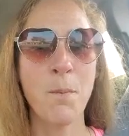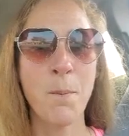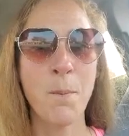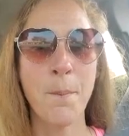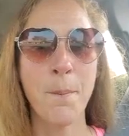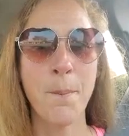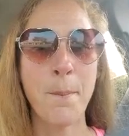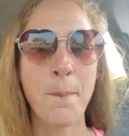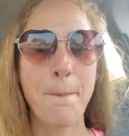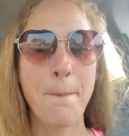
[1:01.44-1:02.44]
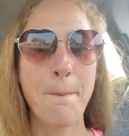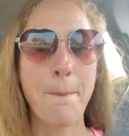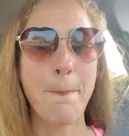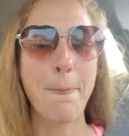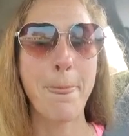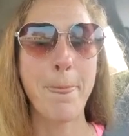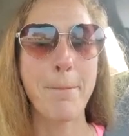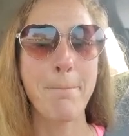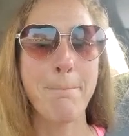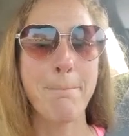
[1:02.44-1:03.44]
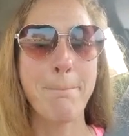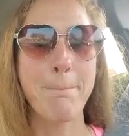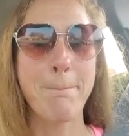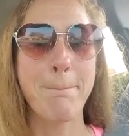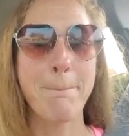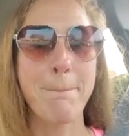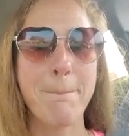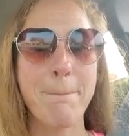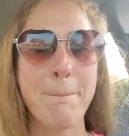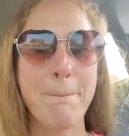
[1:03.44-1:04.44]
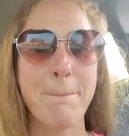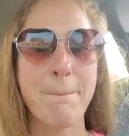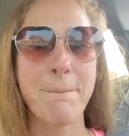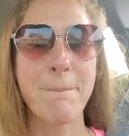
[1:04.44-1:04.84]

No one is speaking in this clip.